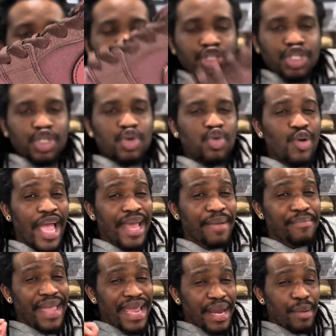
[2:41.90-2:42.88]
the shoe and
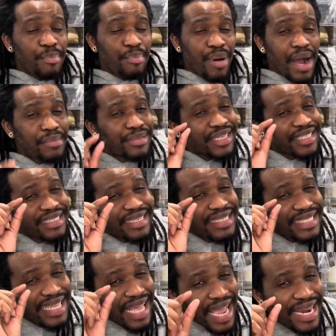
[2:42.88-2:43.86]
made it pop just a
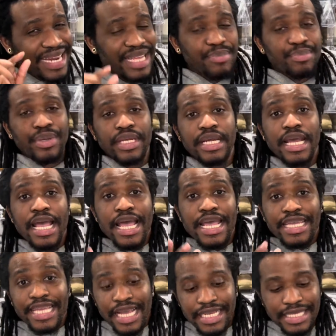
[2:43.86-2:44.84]
tiny bit.
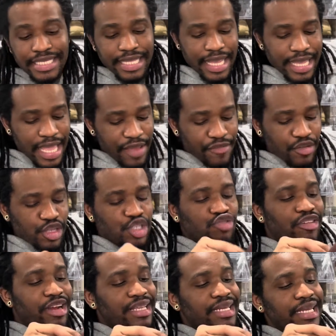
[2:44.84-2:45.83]
Yes, they gave us
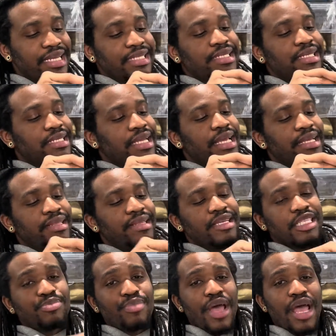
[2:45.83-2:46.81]
red laces like
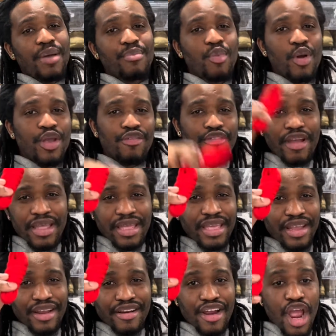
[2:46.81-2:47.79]
this bad boy right
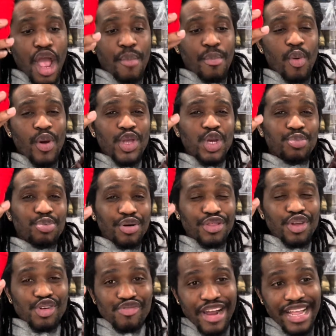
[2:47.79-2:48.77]
here, but when you put
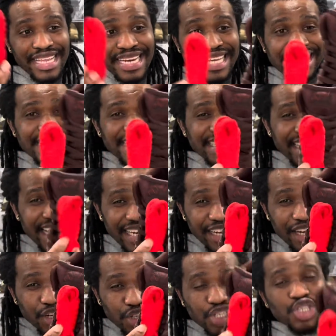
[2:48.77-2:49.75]
the red laces in
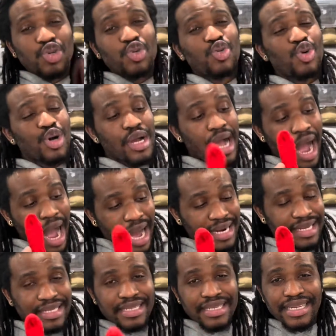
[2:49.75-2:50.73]
the shoe,
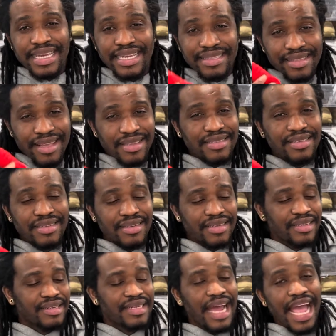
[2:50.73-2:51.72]
honestly, it doesn't
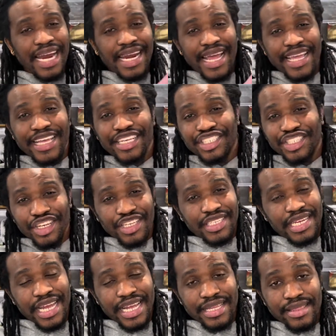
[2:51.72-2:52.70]
look good. I like it just
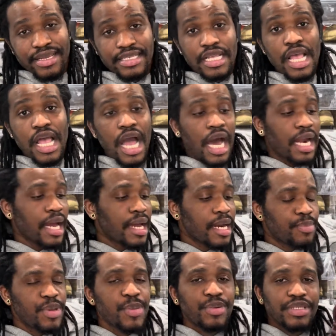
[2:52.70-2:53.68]
like this. A lot
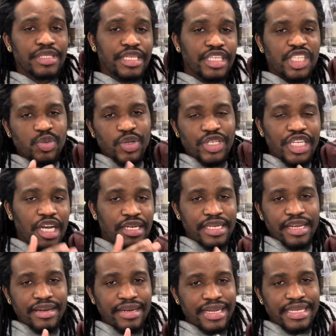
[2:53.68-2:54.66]
of people did switch out
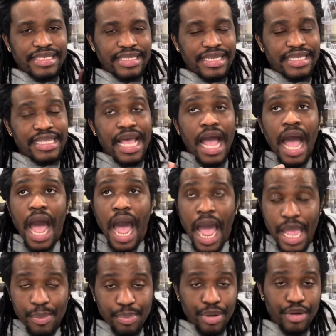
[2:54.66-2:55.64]
their laces.
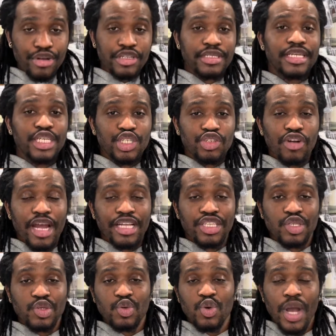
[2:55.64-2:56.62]
I personally tried
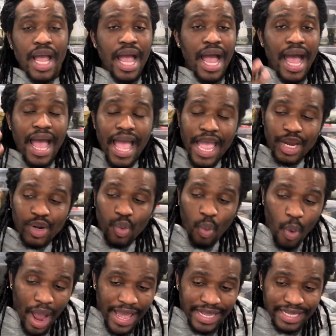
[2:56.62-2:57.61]
to. I had
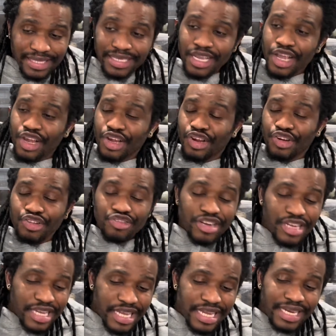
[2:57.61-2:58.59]
white,
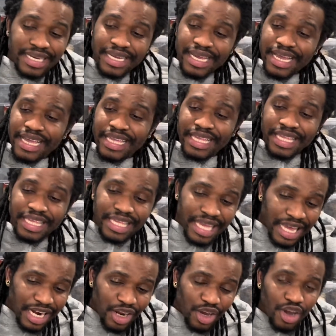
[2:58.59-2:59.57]
green,
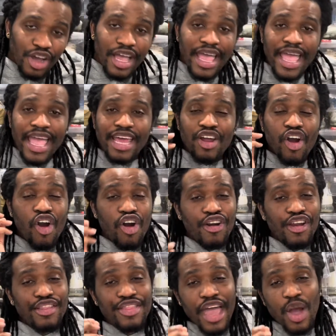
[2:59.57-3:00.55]
yellow, and all
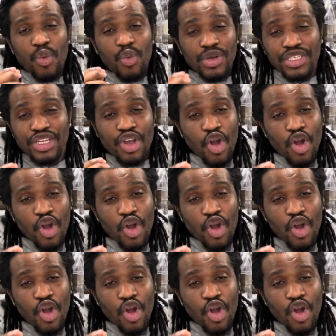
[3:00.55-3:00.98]
of that wasn't